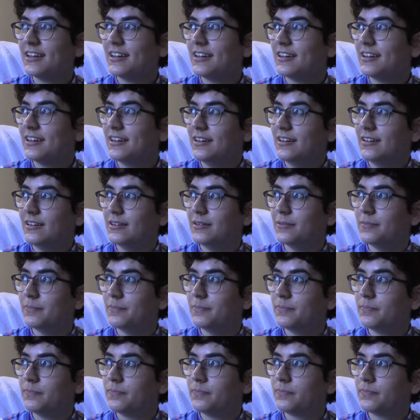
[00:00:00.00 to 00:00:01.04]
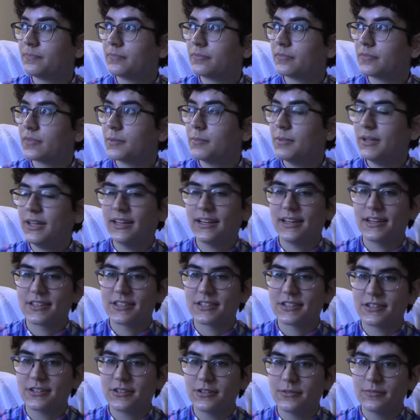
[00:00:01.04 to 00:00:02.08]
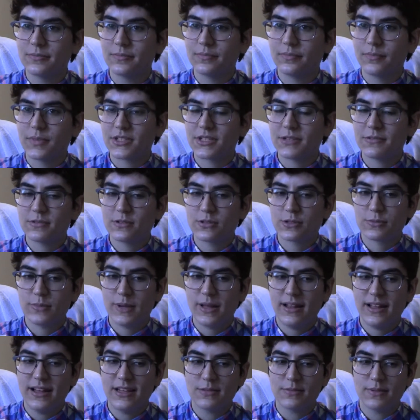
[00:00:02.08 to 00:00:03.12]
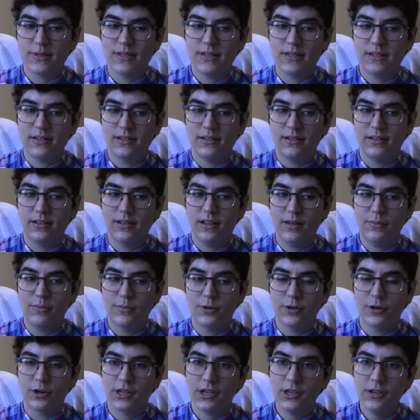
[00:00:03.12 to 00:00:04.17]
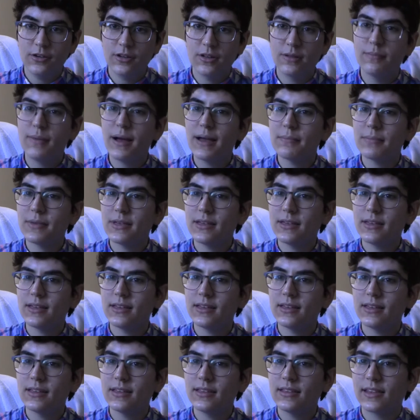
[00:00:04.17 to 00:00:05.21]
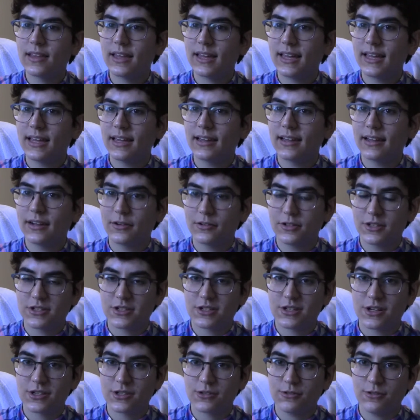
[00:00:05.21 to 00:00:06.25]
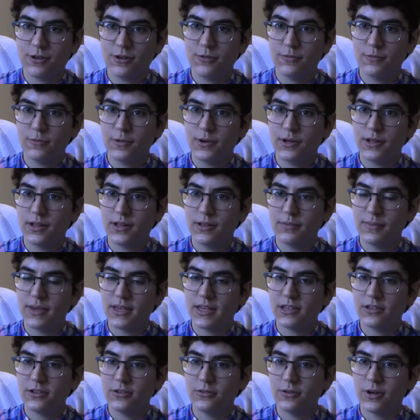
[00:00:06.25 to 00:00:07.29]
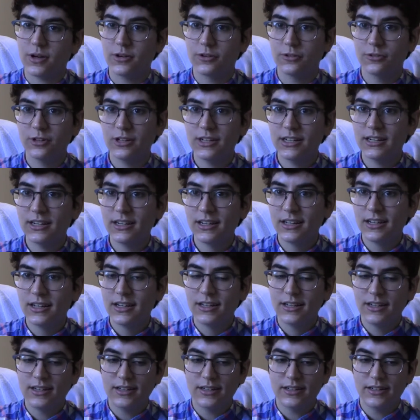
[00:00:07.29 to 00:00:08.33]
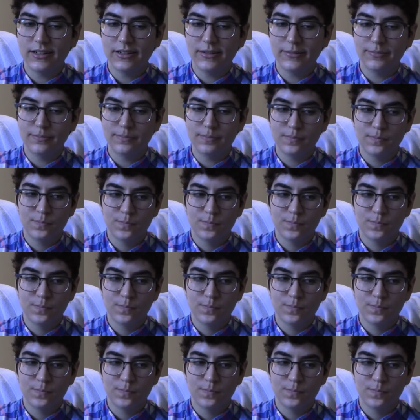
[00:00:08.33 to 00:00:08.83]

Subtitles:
But yeah, so my sense of smell has been a lot more acute. It might be like, I know testosterone will make you hungry, so